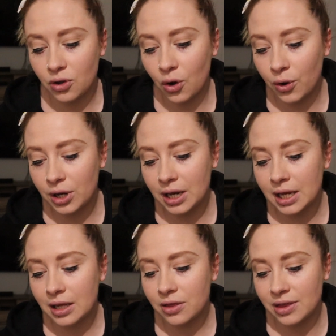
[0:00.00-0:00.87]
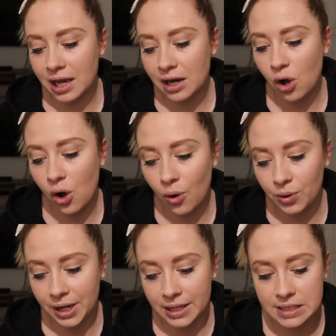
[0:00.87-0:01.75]
The only thing
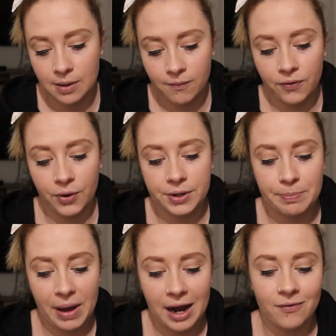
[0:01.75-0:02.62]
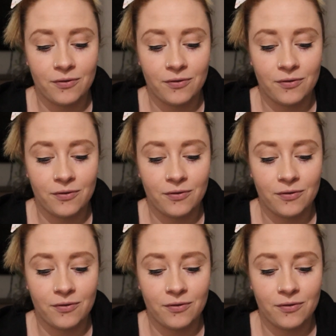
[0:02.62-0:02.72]
holding some folks back